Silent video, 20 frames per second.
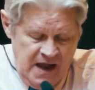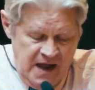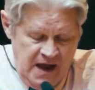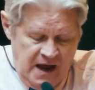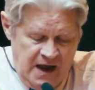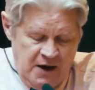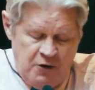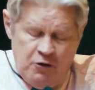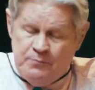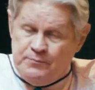
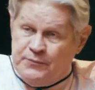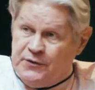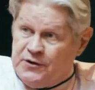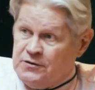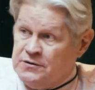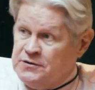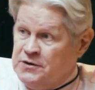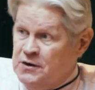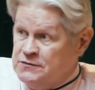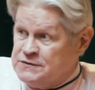I hope there
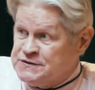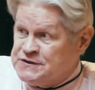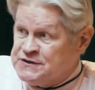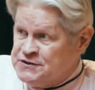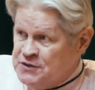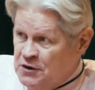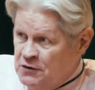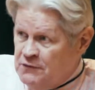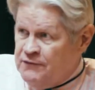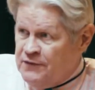are no
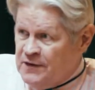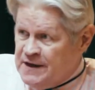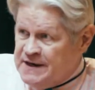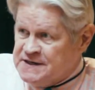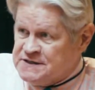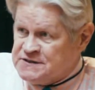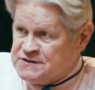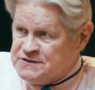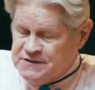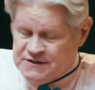
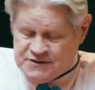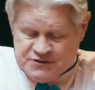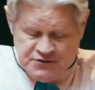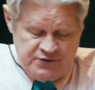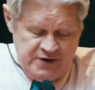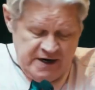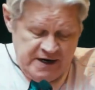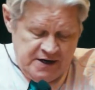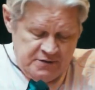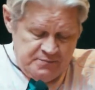snowflakes in this
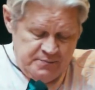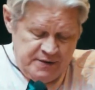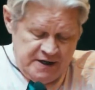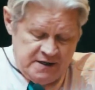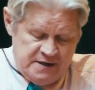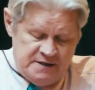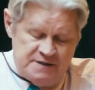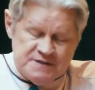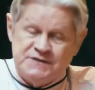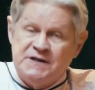crowd
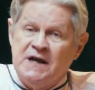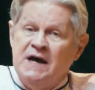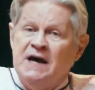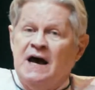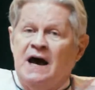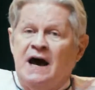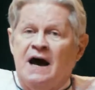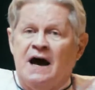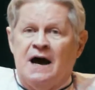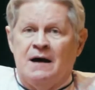because
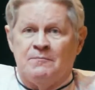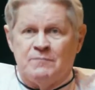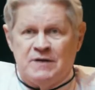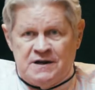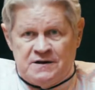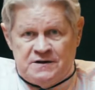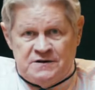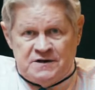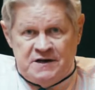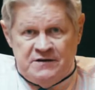I'm
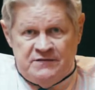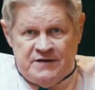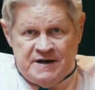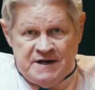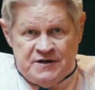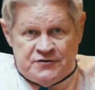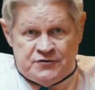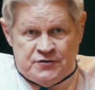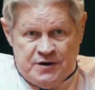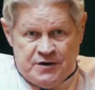not going to give
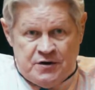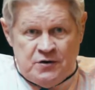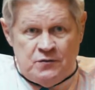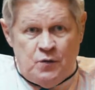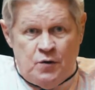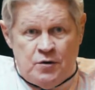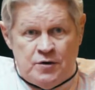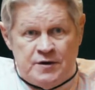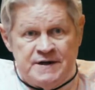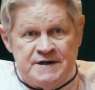any trigger
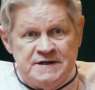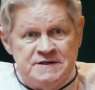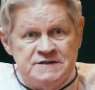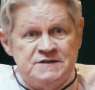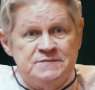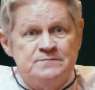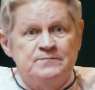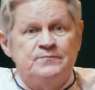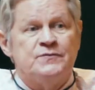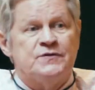
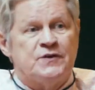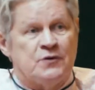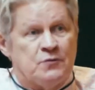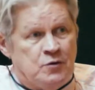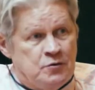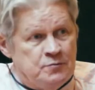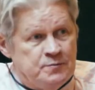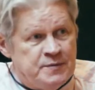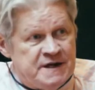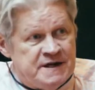warnings, there
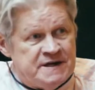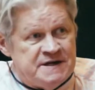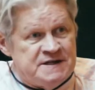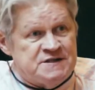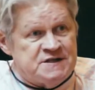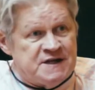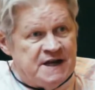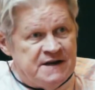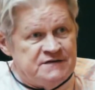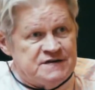won't be any
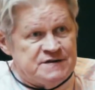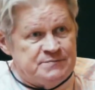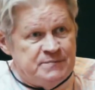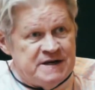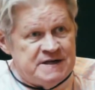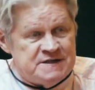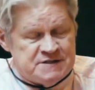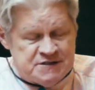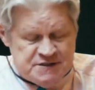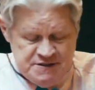safe
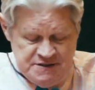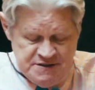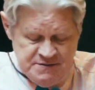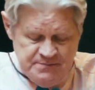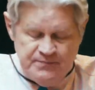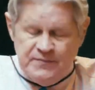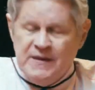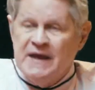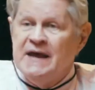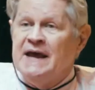spaces,
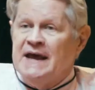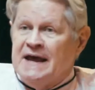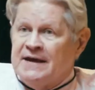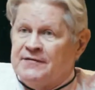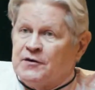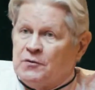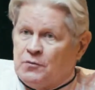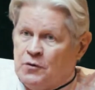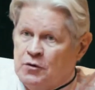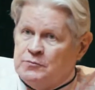and
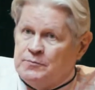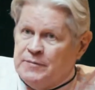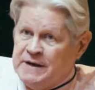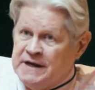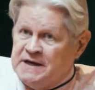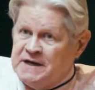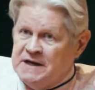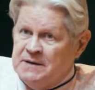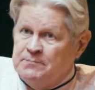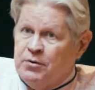there won't be
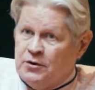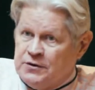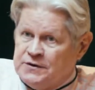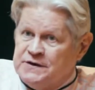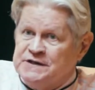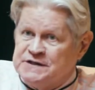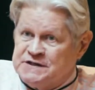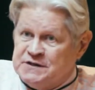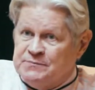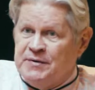any
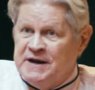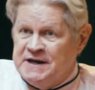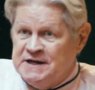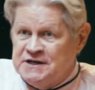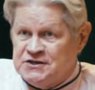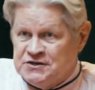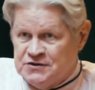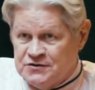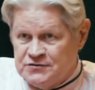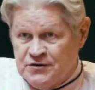
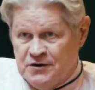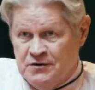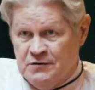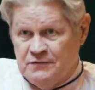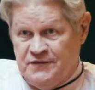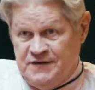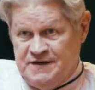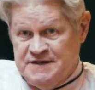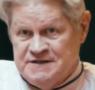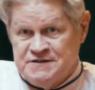participation
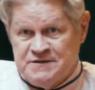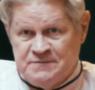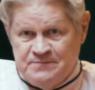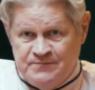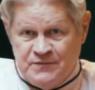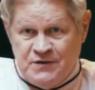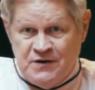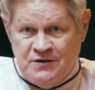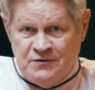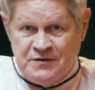trophies,
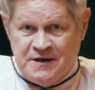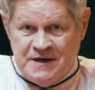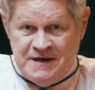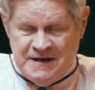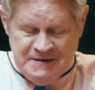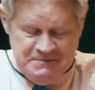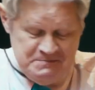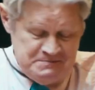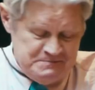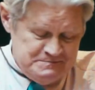okay?